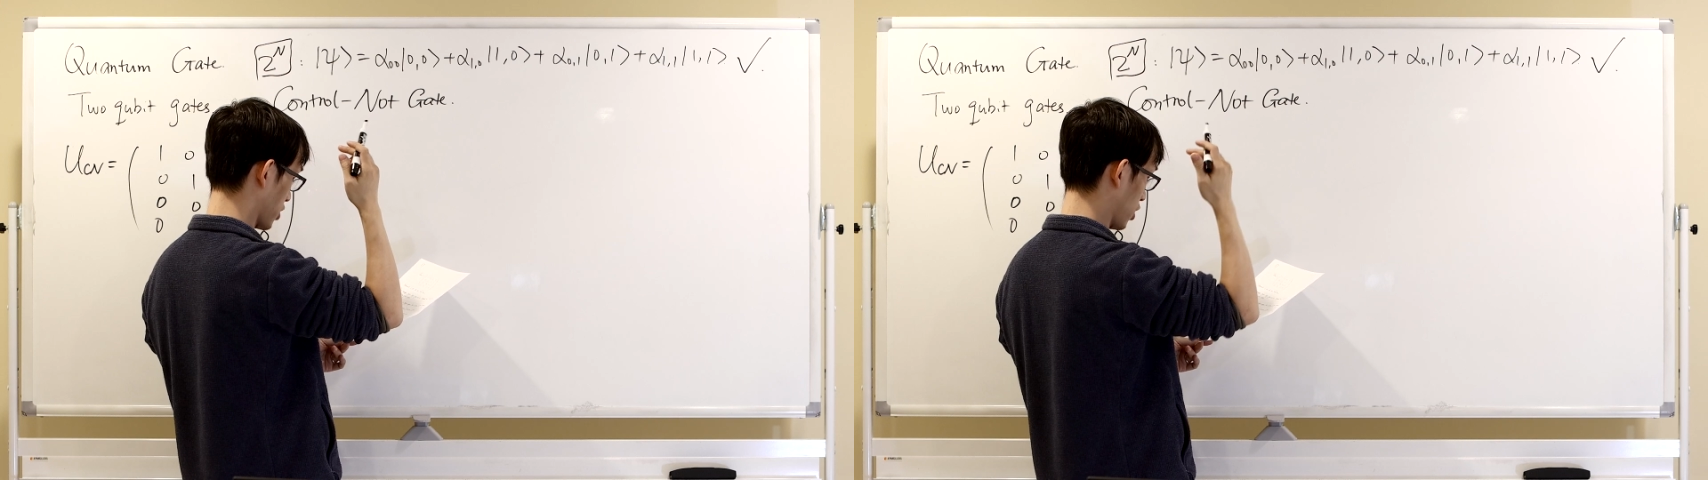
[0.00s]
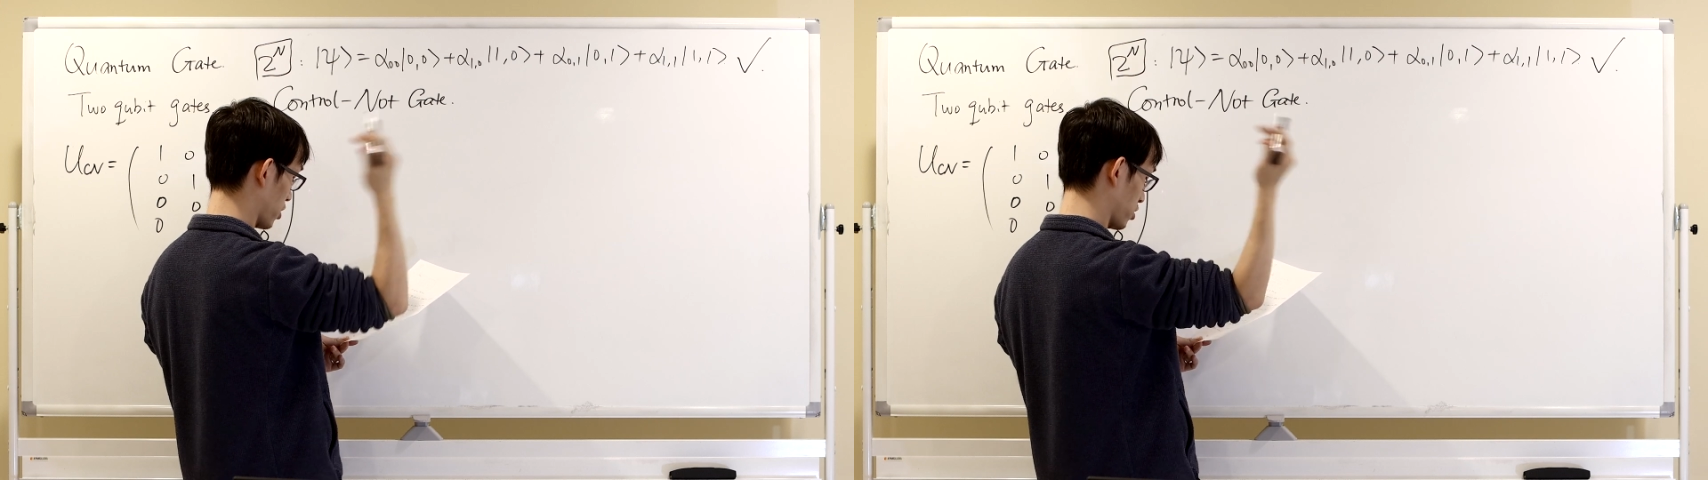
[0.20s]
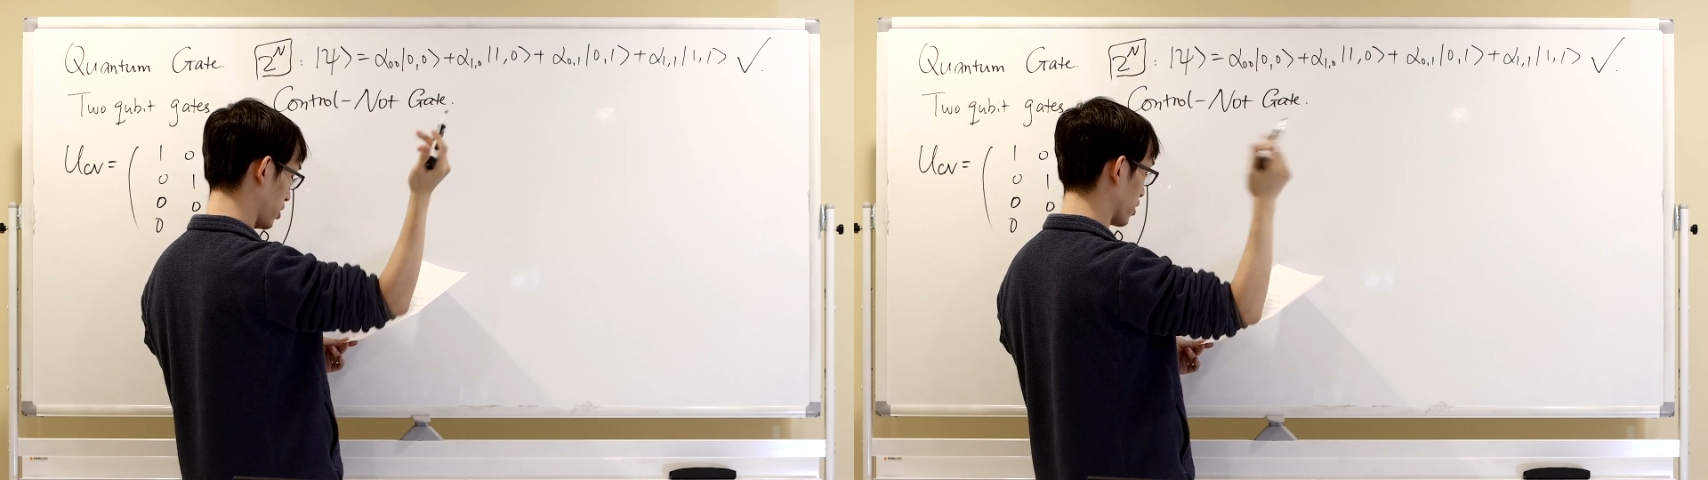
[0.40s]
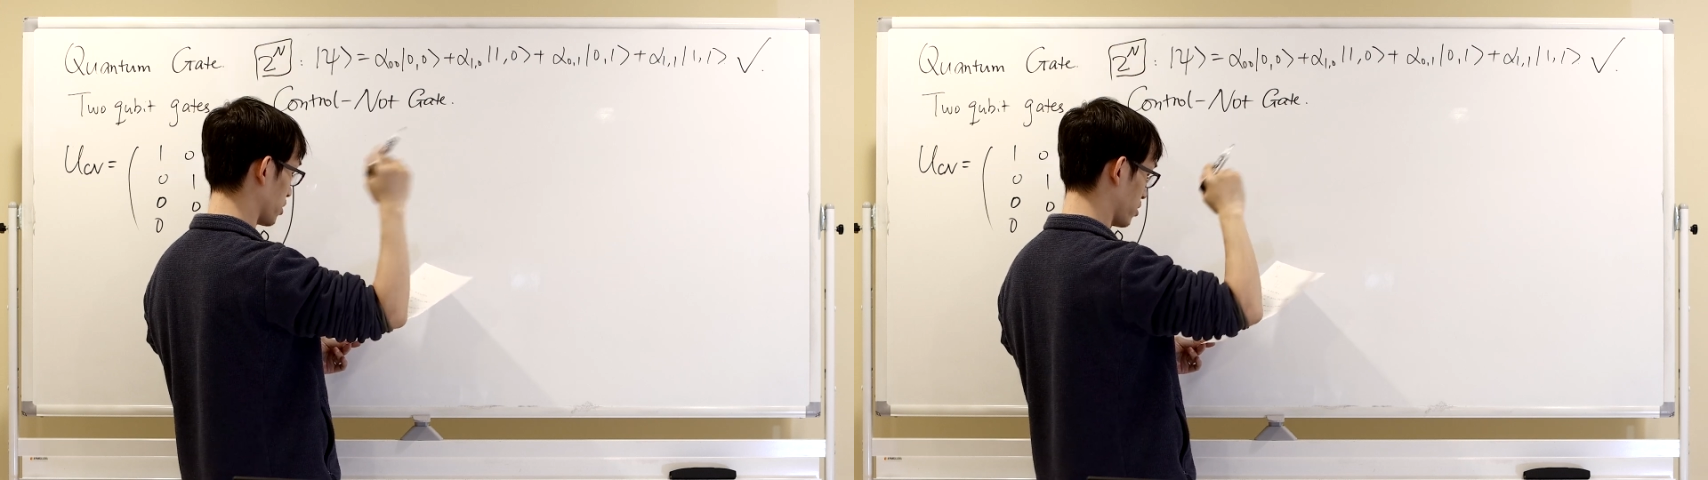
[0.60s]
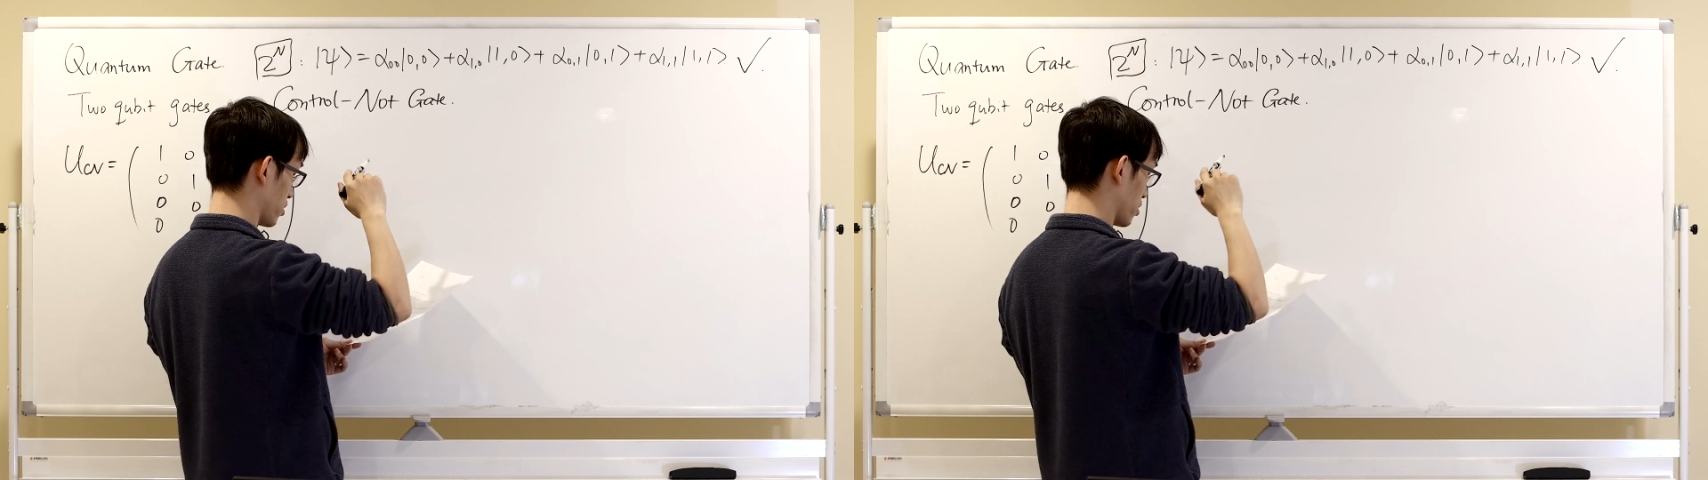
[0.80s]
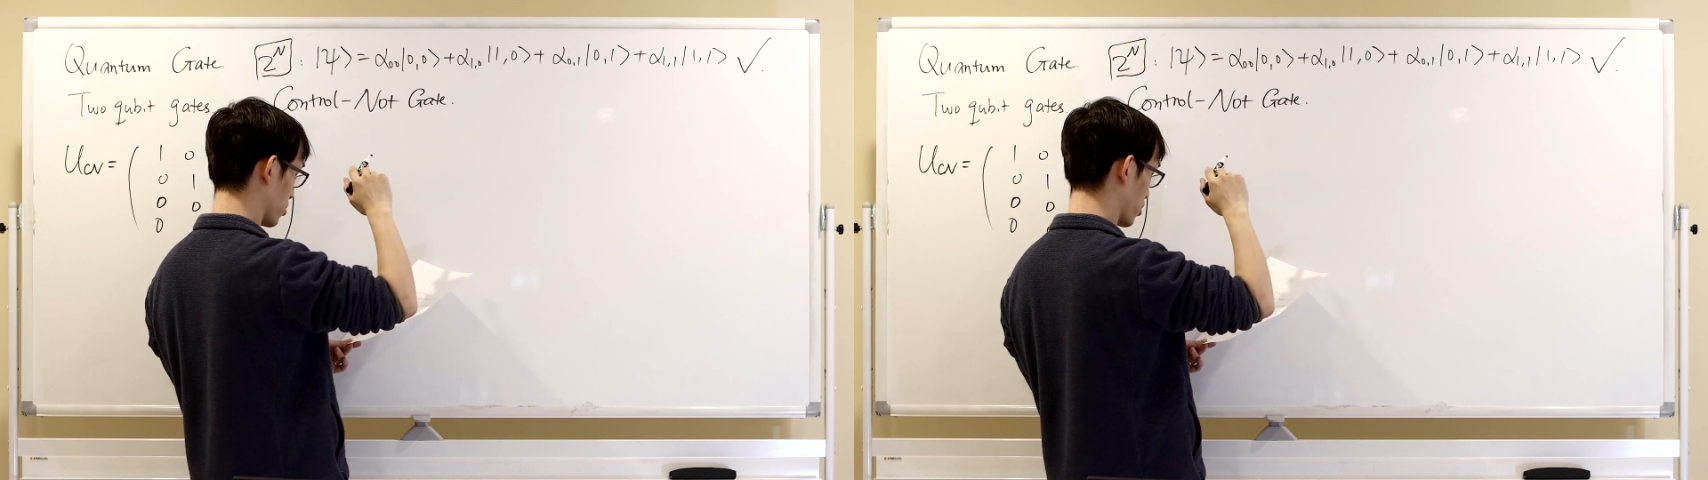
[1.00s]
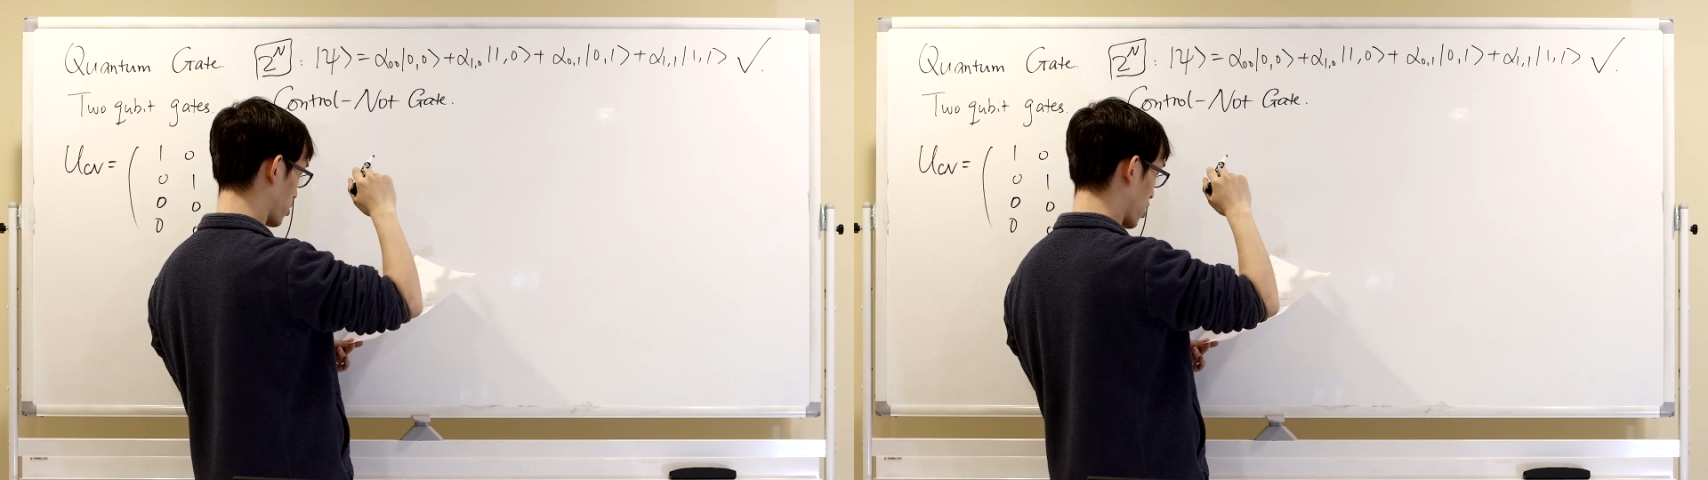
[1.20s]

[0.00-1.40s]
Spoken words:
Actually, yeah, this is the most